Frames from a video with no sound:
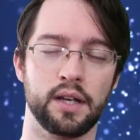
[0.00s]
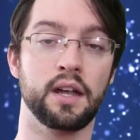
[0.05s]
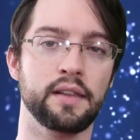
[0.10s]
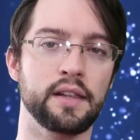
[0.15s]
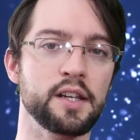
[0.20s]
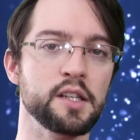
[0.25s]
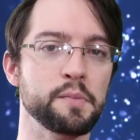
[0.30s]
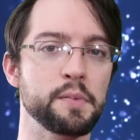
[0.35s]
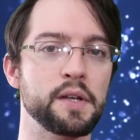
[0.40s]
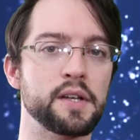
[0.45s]

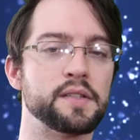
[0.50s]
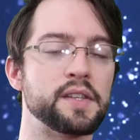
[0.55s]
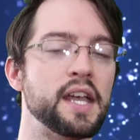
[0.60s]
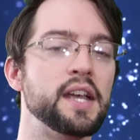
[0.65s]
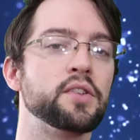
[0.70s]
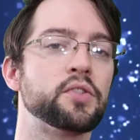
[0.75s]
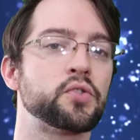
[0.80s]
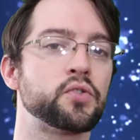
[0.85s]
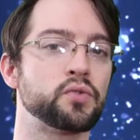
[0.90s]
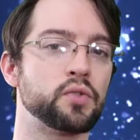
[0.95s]
And that is because
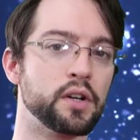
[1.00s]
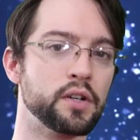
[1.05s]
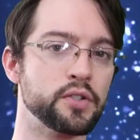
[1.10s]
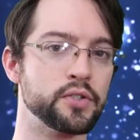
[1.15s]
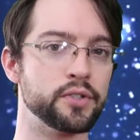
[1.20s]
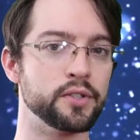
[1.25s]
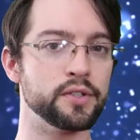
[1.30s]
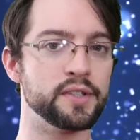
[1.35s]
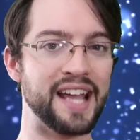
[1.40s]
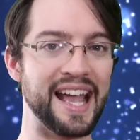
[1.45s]
a
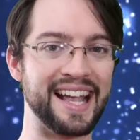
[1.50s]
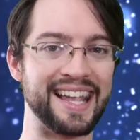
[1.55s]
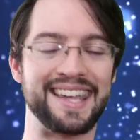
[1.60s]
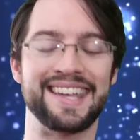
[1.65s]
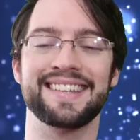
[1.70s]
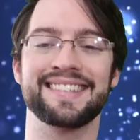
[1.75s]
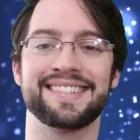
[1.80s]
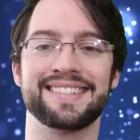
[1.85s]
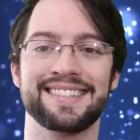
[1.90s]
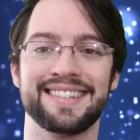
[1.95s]
structure deck
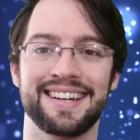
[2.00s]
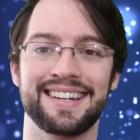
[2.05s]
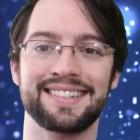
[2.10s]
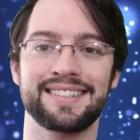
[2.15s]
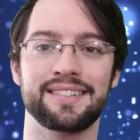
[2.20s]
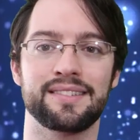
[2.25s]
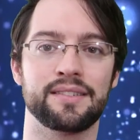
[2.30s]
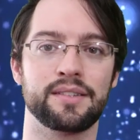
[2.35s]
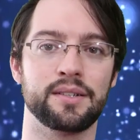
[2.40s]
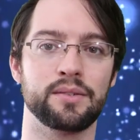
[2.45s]
is
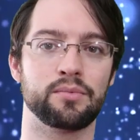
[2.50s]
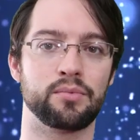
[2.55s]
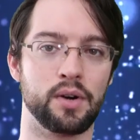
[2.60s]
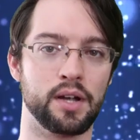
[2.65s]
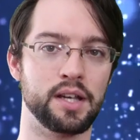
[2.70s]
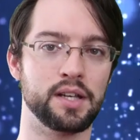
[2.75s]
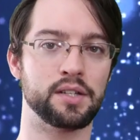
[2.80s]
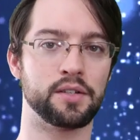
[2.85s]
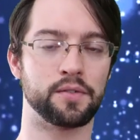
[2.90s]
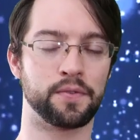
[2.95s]
not the
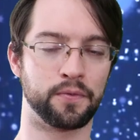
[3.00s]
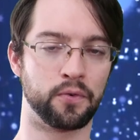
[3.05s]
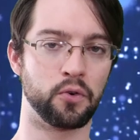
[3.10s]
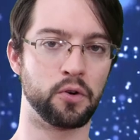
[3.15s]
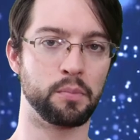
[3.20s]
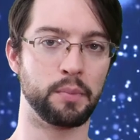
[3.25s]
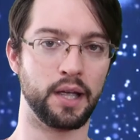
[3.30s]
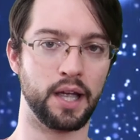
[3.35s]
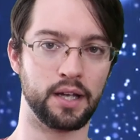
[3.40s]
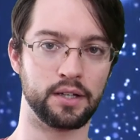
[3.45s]
right
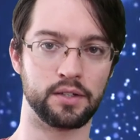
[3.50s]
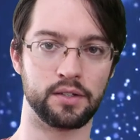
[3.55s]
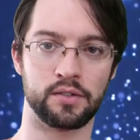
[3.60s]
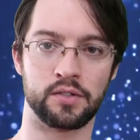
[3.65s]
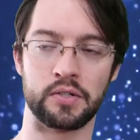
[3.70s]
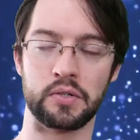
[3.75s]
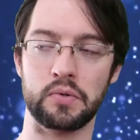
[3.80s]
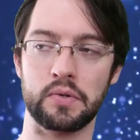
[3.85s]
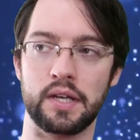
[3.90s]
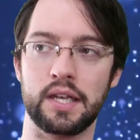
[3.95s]
format
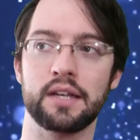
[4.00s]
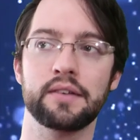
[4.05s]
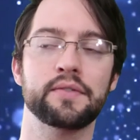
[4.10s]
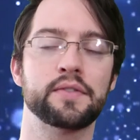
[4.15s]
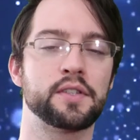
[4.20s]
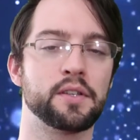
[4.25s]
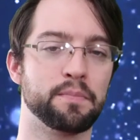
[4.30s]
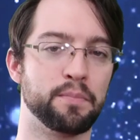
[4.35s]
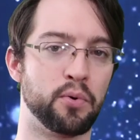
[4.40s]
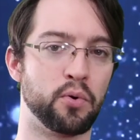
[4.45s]
to
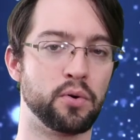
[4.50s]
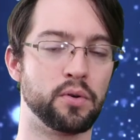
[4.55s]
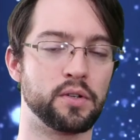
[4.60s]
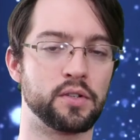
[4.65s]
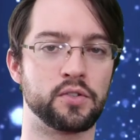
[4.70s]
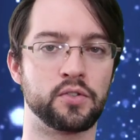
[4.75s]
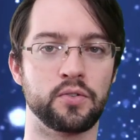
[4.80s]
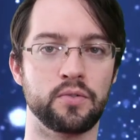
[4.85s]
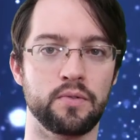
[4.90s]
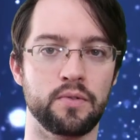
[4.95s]
give
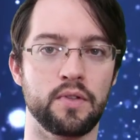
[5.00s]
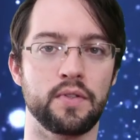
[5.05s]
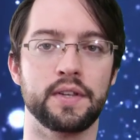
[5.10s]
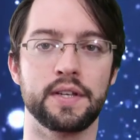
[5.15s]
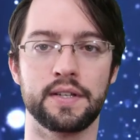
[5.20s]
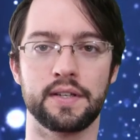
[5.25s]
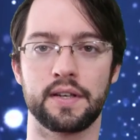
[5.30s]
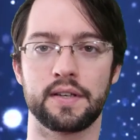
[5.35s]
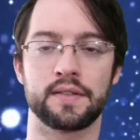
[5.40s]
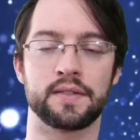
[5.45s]
support to
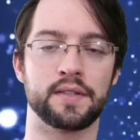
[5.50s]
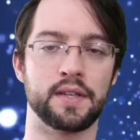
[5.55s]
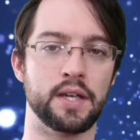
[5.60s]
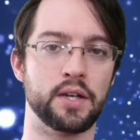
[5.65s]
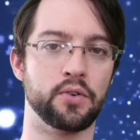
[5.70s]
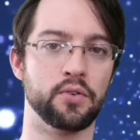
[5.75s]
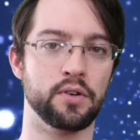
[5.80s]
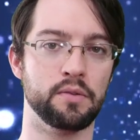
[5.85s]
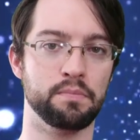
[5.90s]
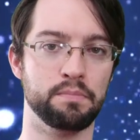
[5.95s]
the
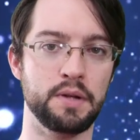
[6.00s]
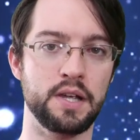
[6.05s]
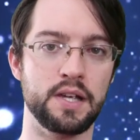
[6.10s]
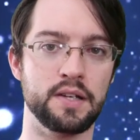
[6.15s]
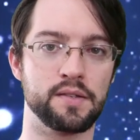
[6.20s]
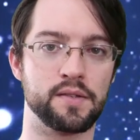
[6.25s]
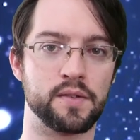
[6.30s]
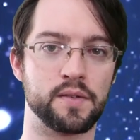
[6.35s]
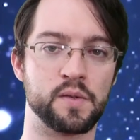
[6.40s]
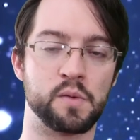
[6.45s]
Sacred
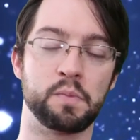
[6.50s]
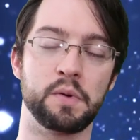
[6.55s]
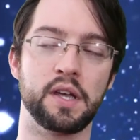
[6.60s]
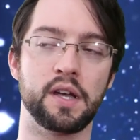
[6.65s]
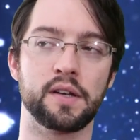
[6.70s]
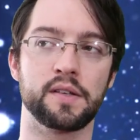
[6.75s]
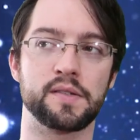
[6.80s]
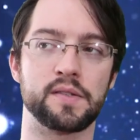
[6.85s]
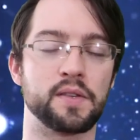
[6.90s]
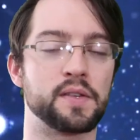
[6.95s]
Beasts,
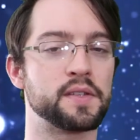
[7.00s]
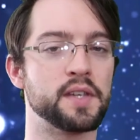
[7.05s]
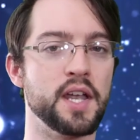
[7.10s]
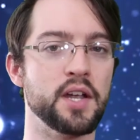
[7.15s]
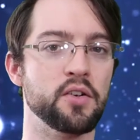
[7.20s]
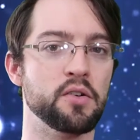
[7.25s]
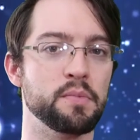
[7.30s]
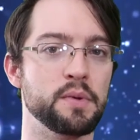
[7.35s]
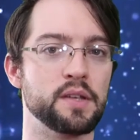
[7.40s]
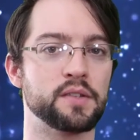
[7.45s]
because the
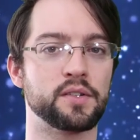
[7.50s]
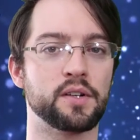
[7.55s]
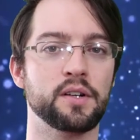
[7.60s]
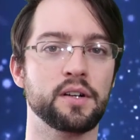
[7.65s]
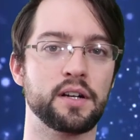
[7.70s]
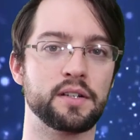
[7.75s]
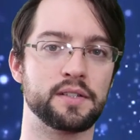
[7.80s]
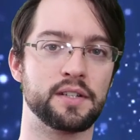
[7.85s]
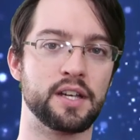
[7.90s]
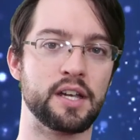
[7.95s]
Sacred Beast
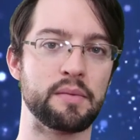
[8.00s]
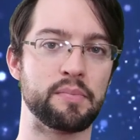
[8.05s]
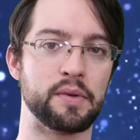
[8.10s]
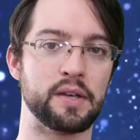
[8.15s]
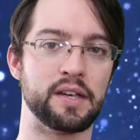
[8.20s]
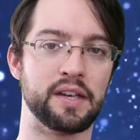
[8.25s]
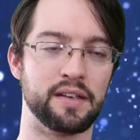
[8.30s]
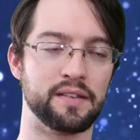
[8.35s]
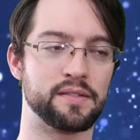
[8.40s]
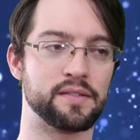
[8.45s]

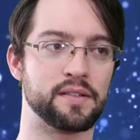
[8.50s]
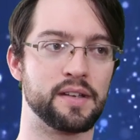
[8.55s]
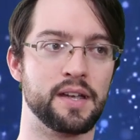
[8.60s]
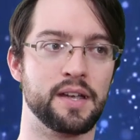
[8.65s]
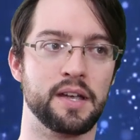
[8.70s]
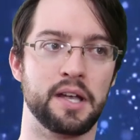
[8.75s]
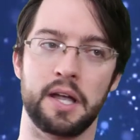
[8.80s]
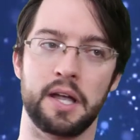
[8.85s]
archetype is,